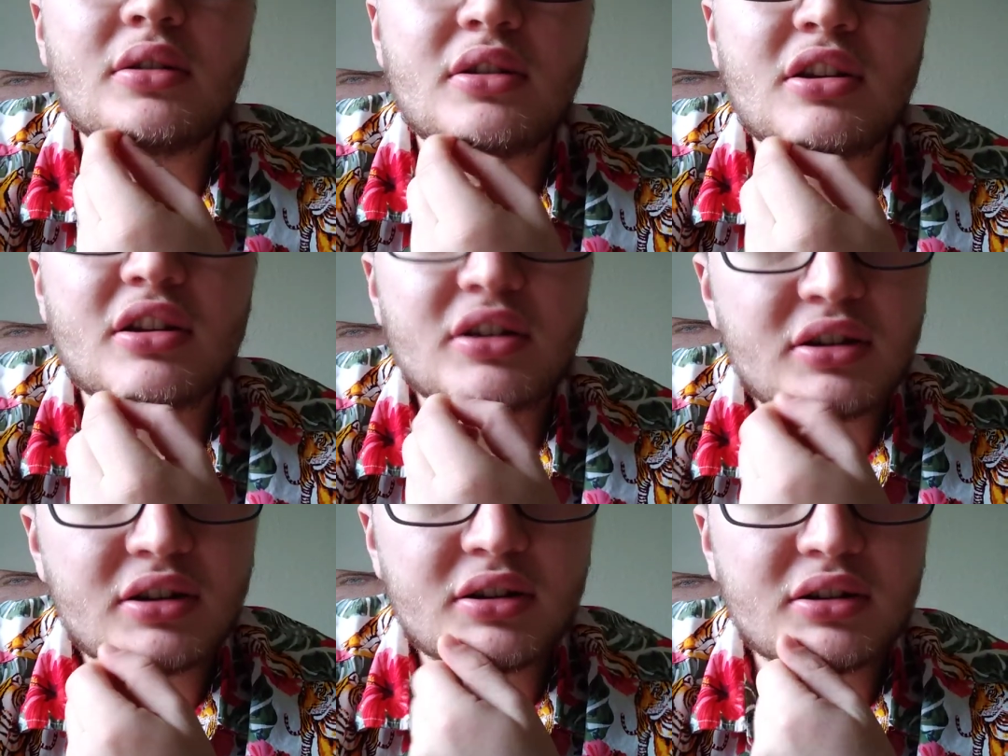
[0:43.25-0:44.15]

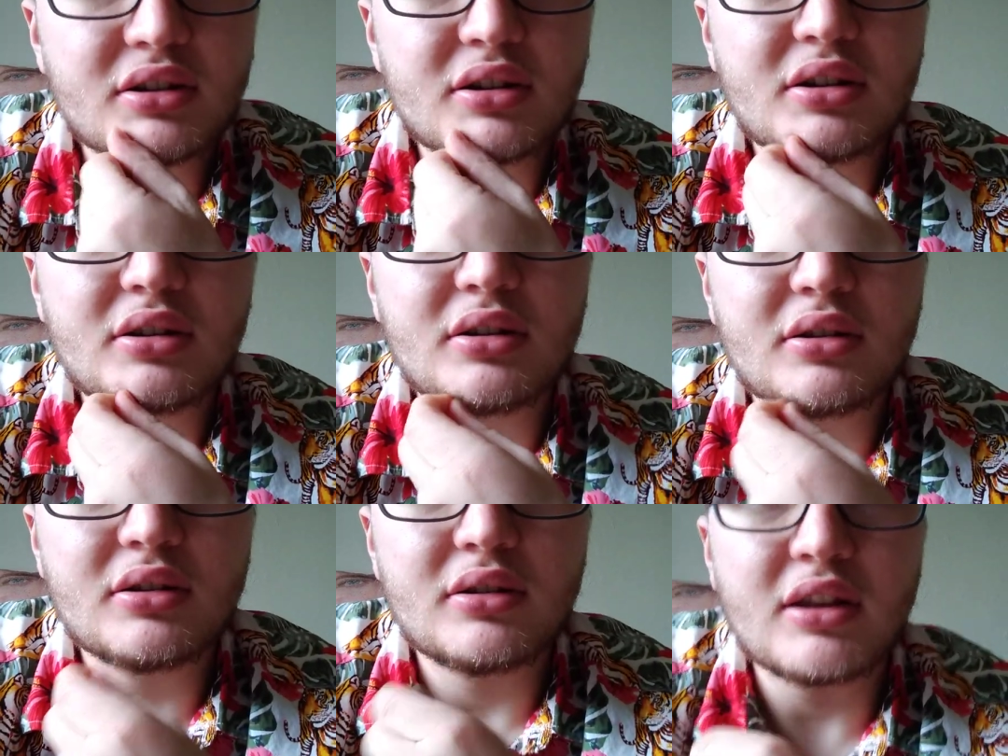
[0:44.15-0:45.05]
The
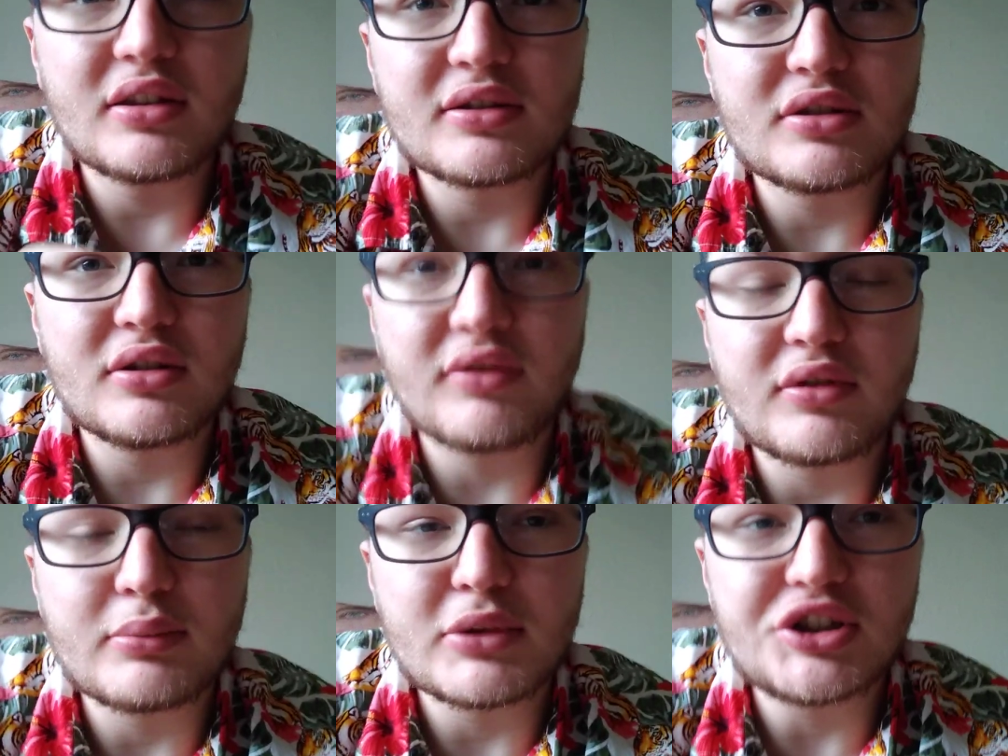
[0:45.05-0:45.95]
Nothing's heard
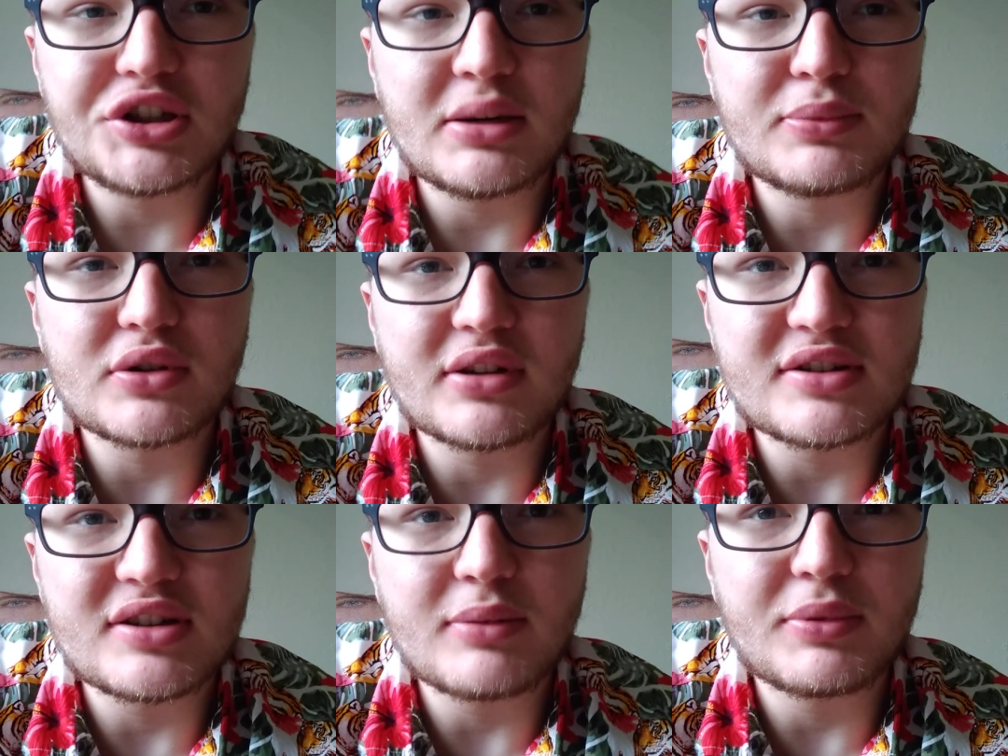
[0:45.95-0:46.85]
from the ship, so they
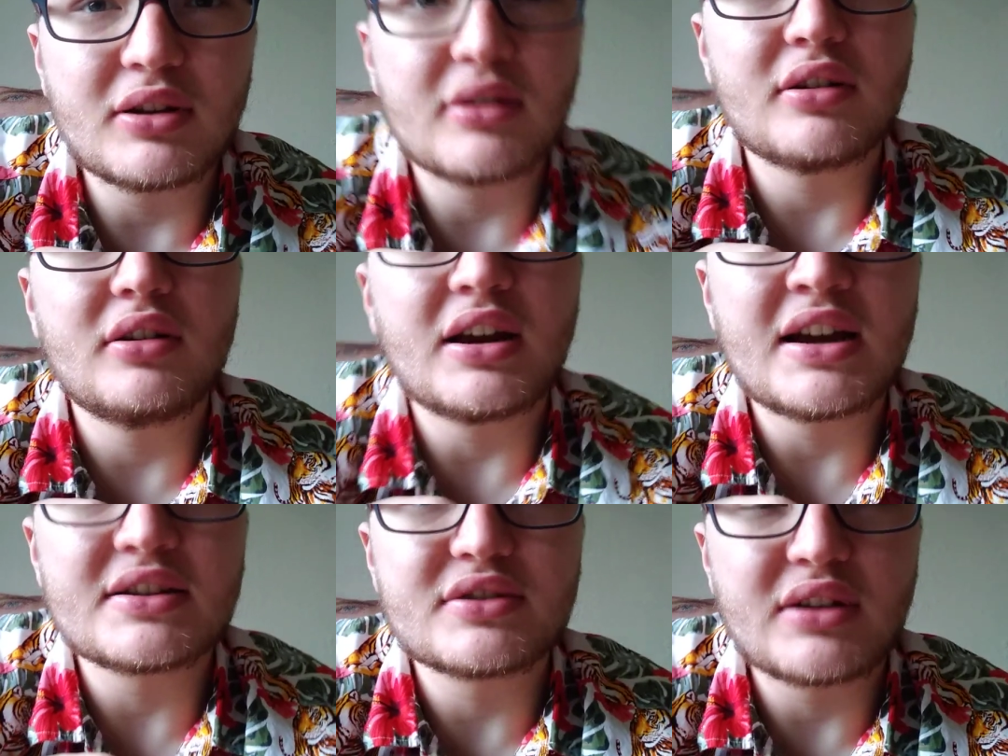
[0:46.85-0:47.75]
send up another
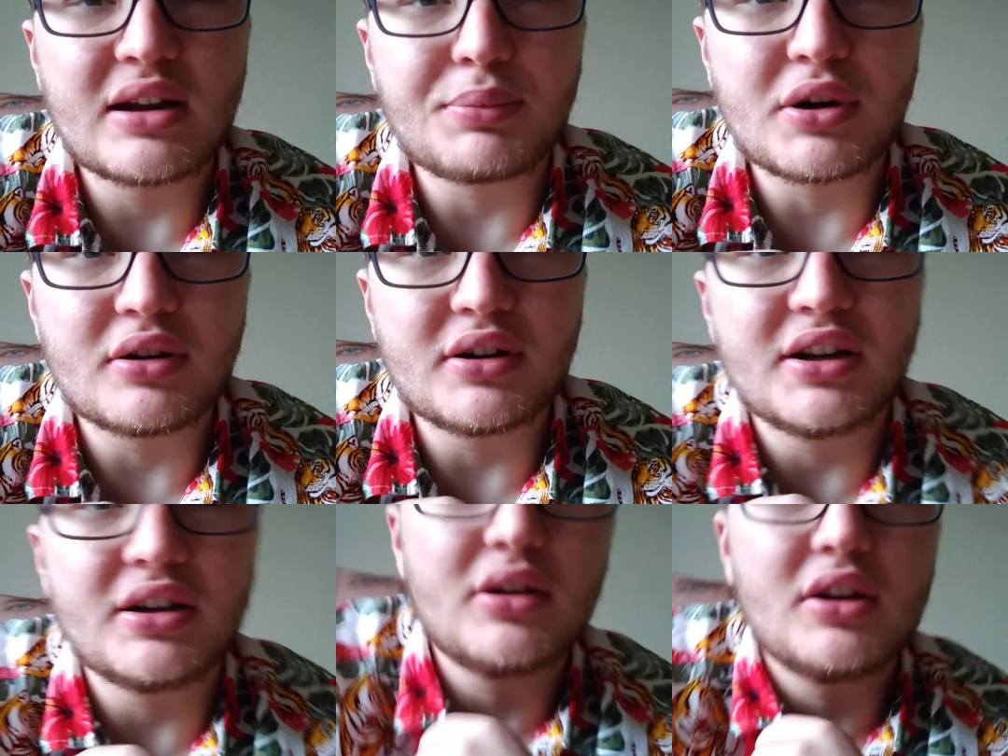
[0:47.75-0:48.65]
astronaut
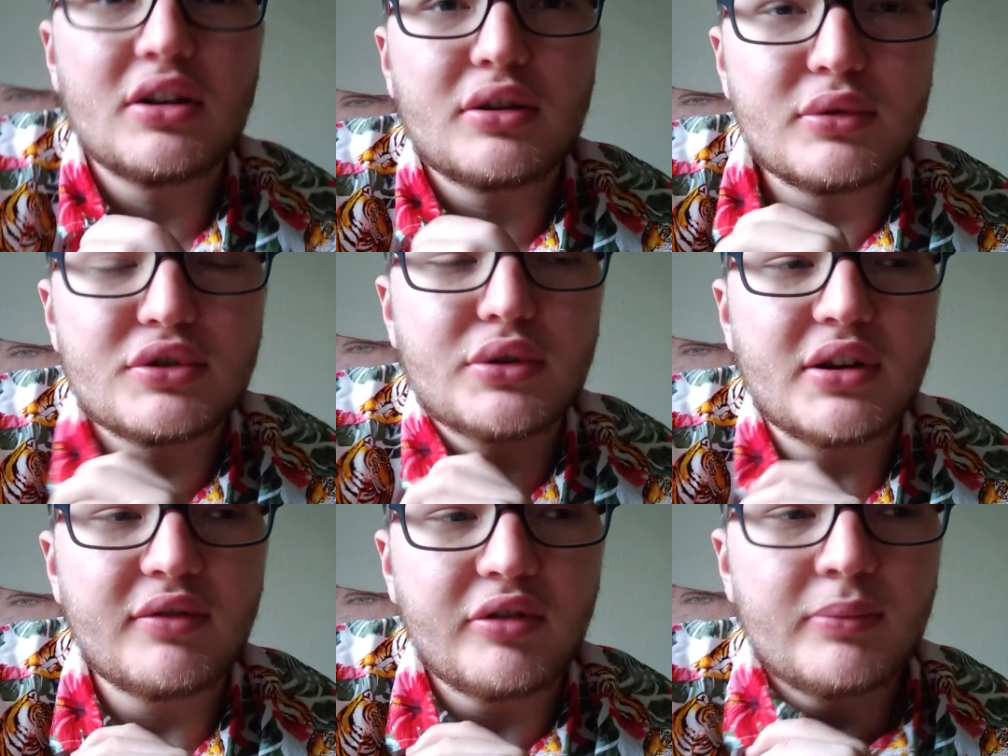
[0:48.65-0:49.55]
party to
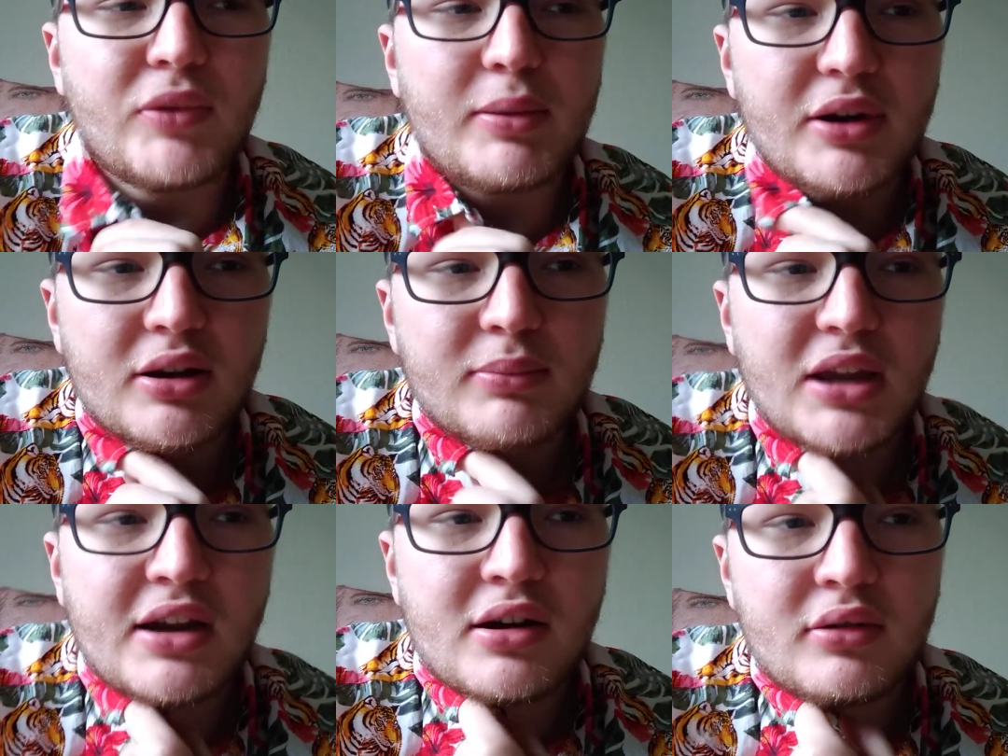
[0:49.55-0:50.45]
retrieve him. They bring him
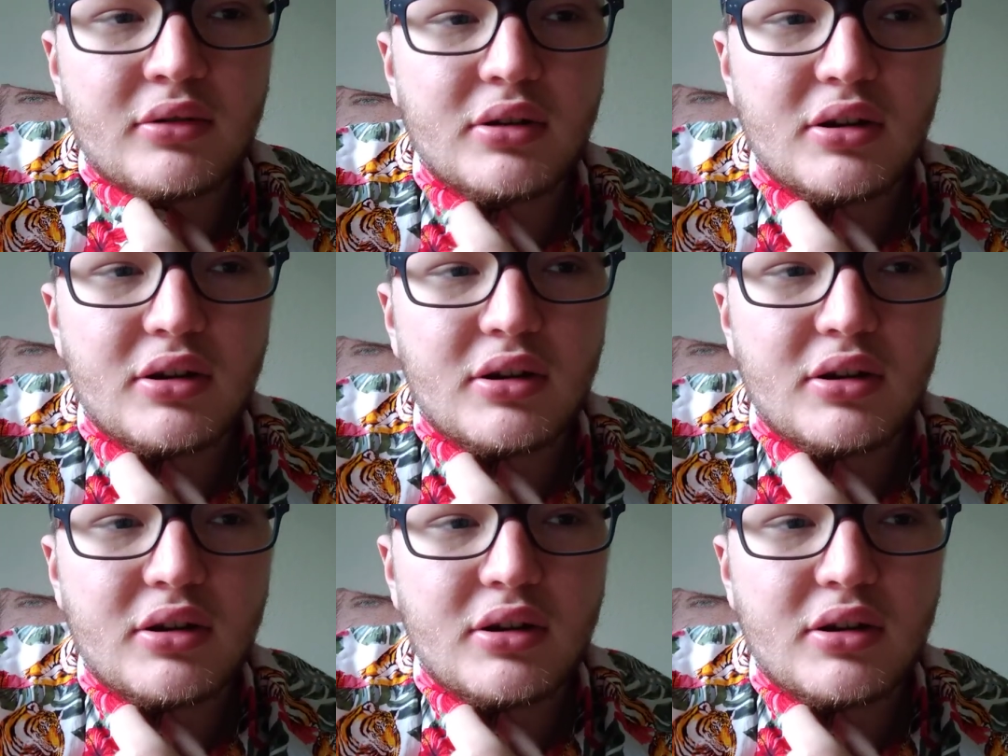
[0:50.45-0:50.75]
down.